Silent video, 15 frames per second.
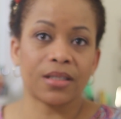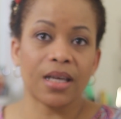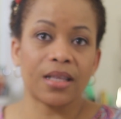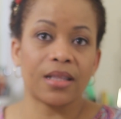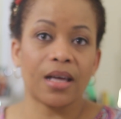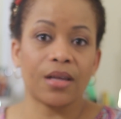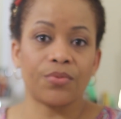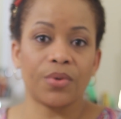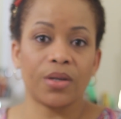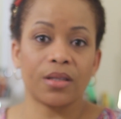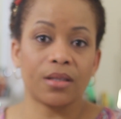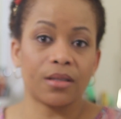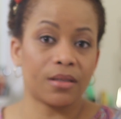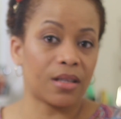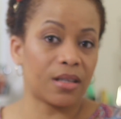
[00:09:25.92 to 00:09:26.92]
and
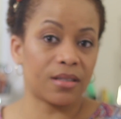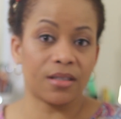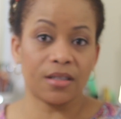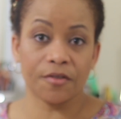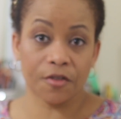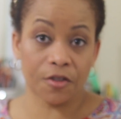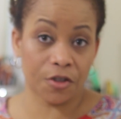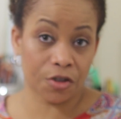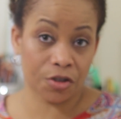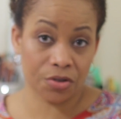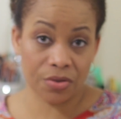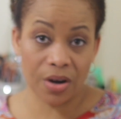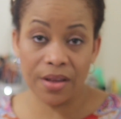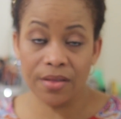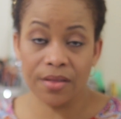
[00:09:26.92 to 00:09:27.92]
there's different
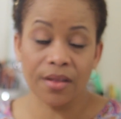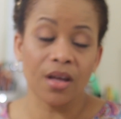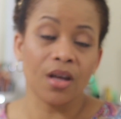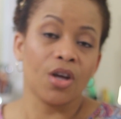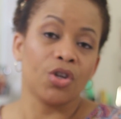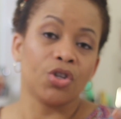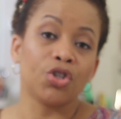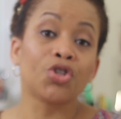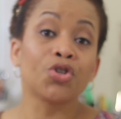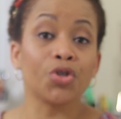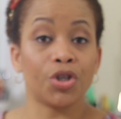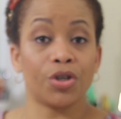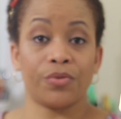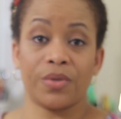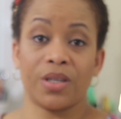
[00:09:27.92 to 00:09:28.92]
strengths. Do
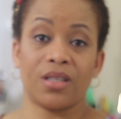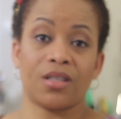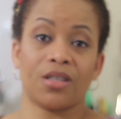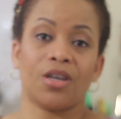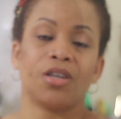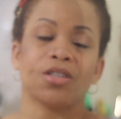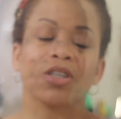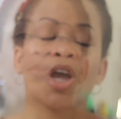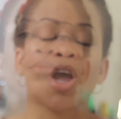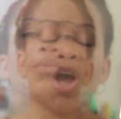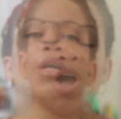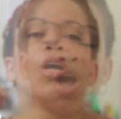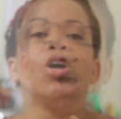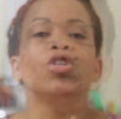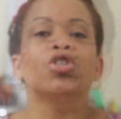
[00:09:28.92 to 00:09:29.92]
your research.
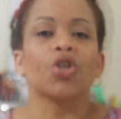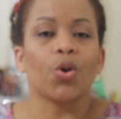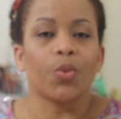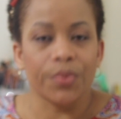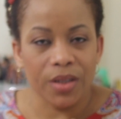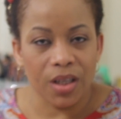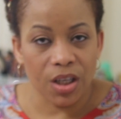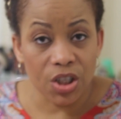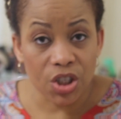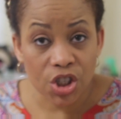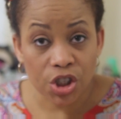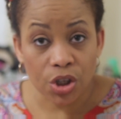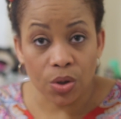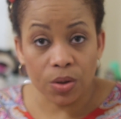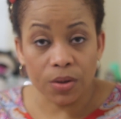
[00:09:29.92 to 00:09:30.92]
So in
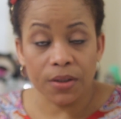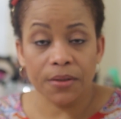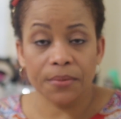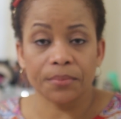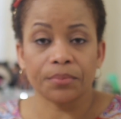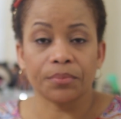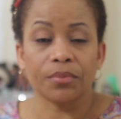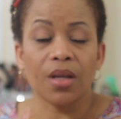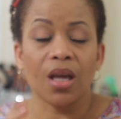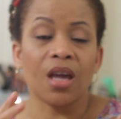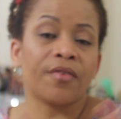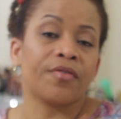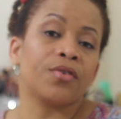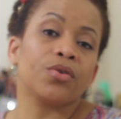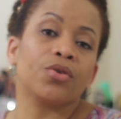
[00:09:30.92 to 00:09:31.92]
short,
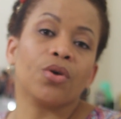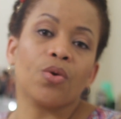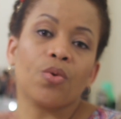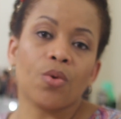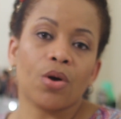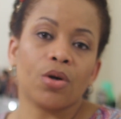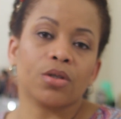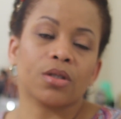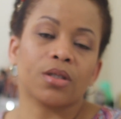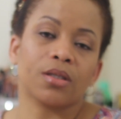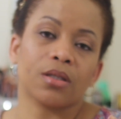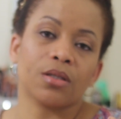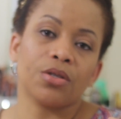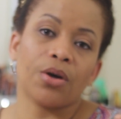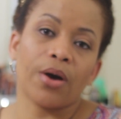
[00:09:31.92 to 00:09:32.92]
if you don't want
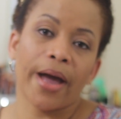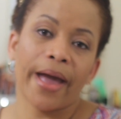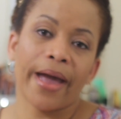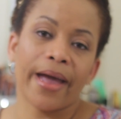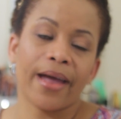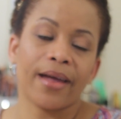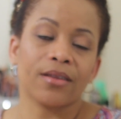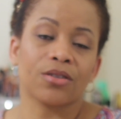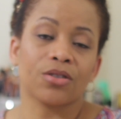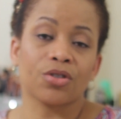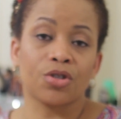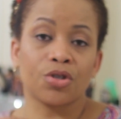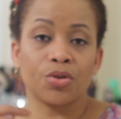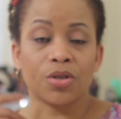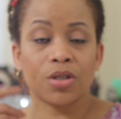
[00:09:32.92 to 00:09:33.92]
your hair
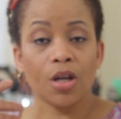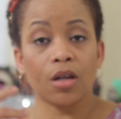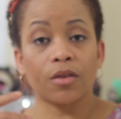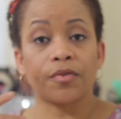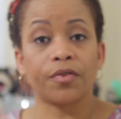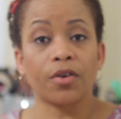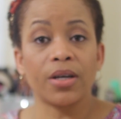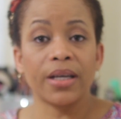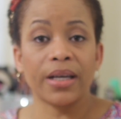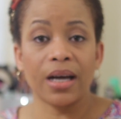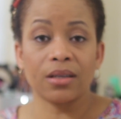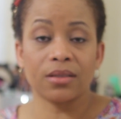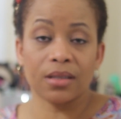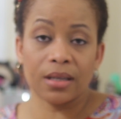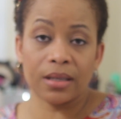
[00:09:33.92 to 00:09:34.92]
to start falling
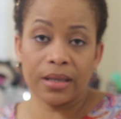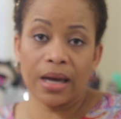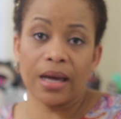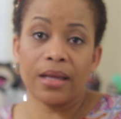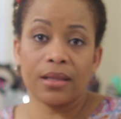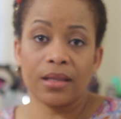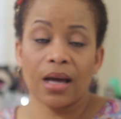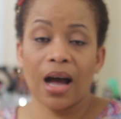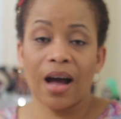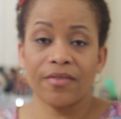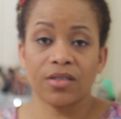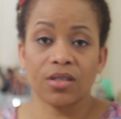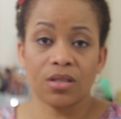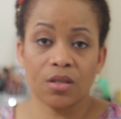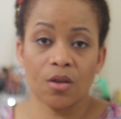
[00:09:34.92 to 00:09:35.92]
out again
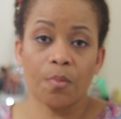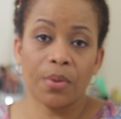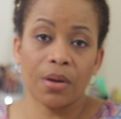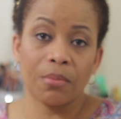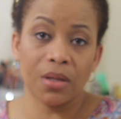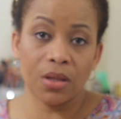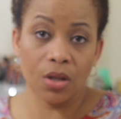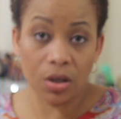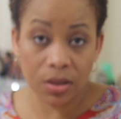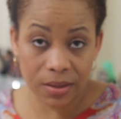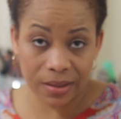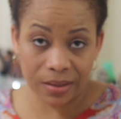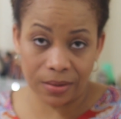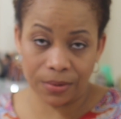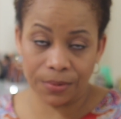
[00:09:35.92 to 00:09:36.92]
after stopping
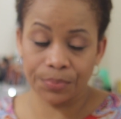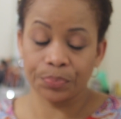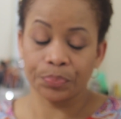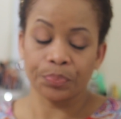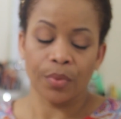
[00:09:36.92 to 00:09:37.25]
minoxidil,